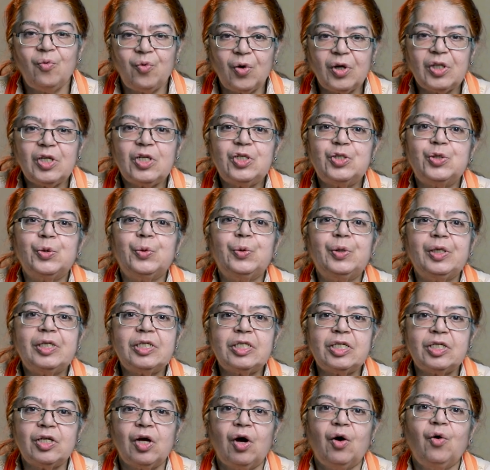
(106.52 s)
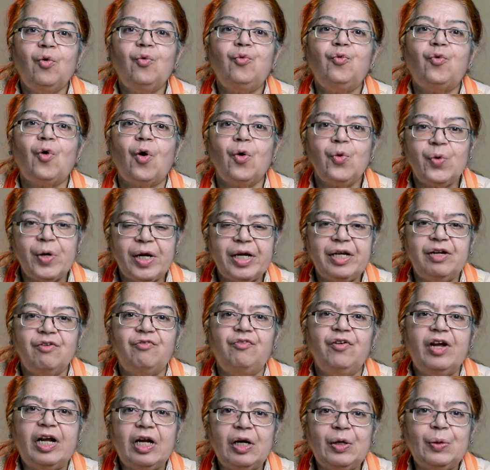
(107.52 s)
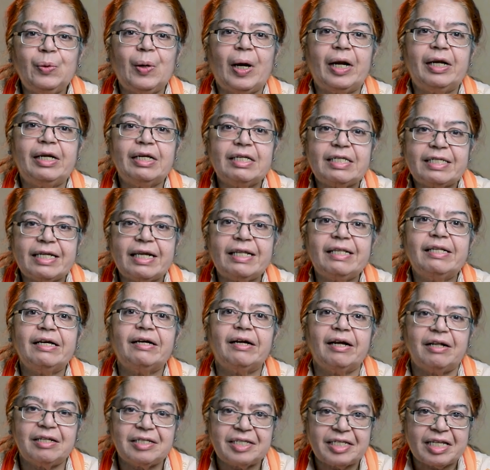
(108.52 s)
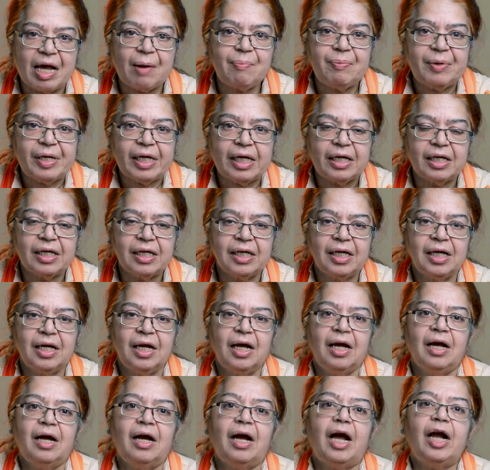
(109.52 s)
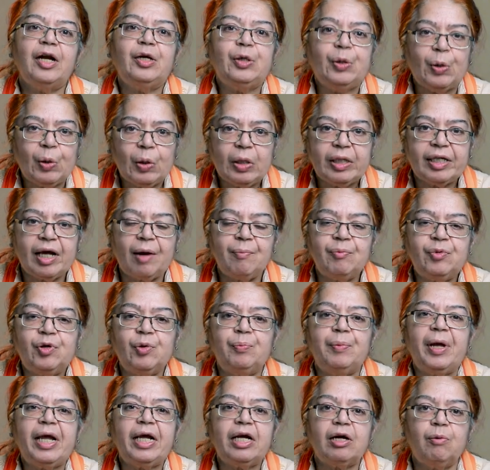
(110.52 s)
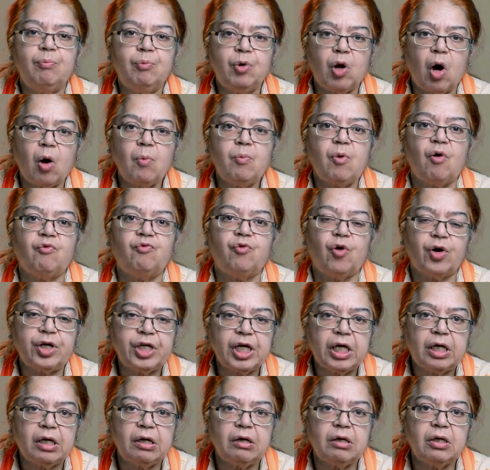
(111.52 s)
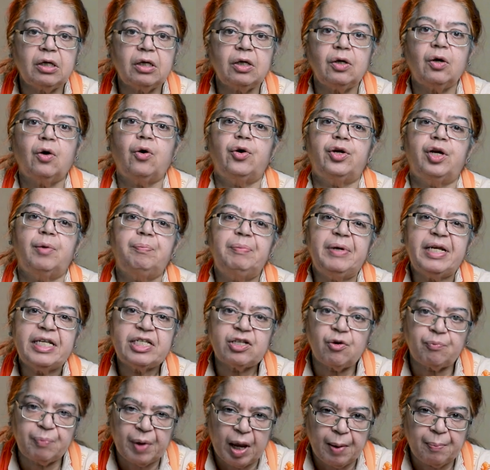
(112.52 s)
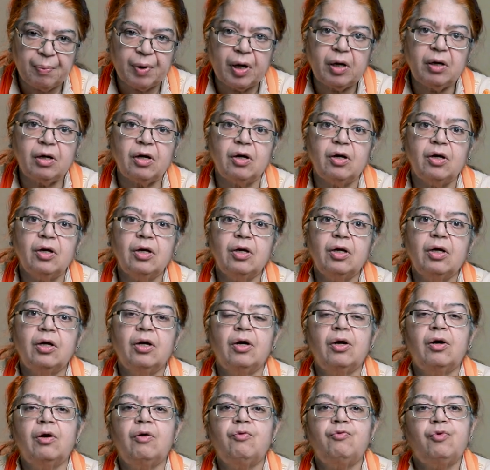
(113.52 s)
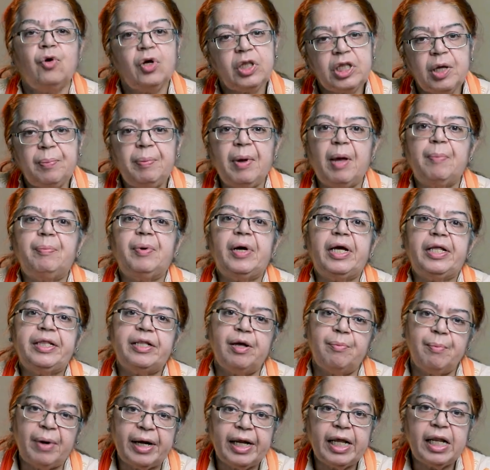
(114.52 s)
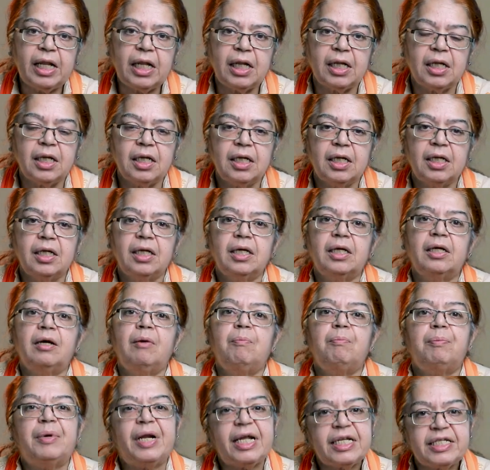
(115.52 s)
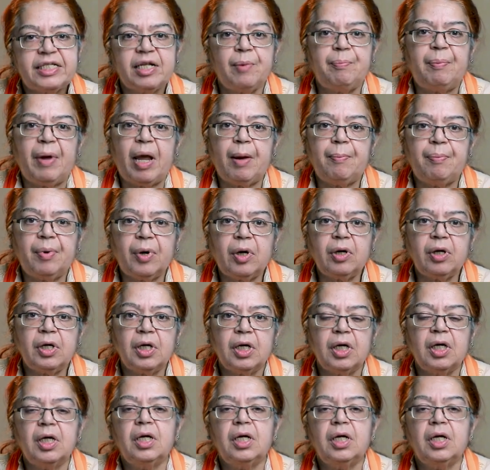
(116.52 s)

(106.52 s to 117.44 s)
For the students who found it difficult to understand the concept, I told them to make a blob of watercolor on a piece of paper, fold the paper in the middle, press the paper,